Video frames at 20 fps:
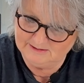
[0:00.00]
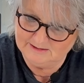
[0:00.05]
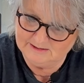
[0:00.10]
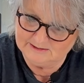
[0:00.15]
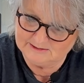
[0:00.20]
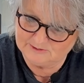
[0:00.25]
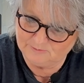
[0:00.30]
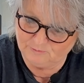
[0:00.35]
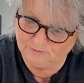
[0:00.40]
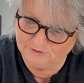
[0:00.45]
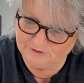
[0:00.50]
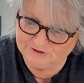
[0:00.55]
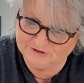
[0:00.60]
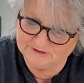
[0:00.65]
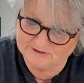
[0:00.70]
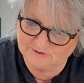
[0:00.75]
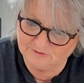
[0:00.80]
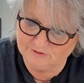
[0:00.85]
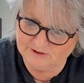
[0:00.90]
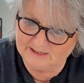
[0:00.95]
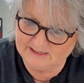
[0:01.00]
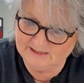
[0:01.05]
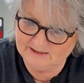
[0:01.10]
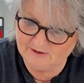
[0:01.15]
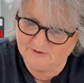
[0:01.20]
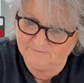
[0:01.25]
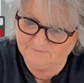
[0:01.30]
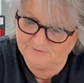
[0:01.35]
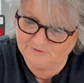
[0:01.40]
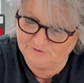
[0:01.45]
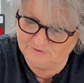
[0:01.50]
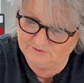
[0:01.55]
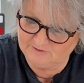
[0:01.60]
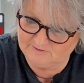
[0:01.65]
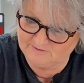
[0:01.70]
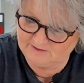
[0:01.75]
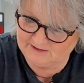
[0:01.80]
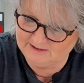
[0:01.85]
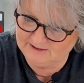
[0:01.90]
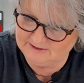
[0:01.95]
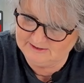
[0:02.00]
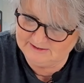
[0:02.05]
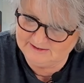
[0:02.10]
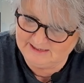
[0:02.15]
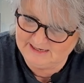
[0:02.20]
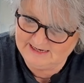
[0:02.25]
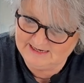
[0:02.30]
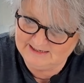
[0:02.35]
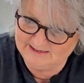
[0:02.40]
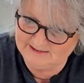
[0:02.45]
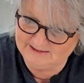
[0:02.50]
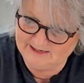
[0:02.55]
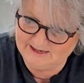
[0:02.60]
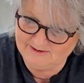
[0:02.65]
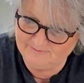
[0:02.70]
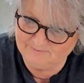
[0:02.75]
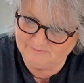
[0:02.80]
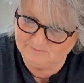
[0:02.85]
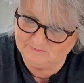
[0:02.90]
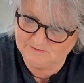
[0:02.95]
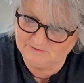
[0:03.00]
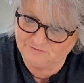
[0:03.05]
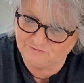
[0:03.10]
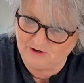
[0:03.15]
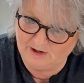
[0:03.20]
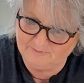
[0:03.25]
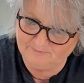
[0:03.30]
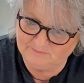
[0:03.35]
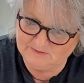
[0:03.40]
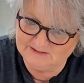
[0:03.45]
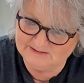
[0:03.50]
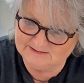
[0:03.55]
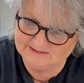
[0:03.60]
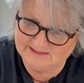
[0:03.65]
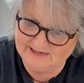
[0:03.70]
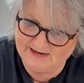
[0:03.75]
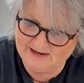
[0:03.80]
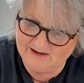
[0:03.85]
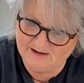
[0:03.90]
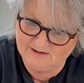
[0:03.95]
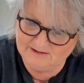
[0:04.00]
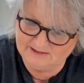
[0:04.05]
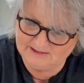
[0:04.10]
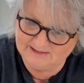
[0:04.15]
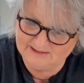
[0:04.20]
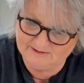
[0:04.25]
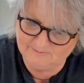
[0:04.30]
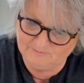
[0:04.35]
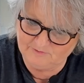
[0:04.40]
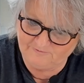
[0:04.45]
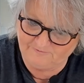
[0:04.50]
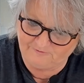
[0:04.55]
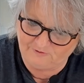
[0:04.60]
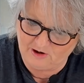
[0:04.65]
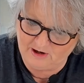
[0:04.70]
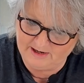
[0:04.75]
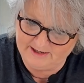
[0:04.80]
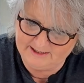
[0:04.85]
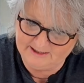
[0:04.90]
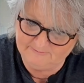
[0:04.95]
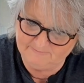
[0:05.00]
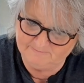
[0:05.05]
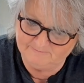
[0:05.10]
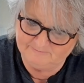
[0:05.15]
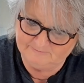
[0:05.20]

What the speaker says: So we're just going to get over to the skillet, heat it up, drop these down, and get them to frying.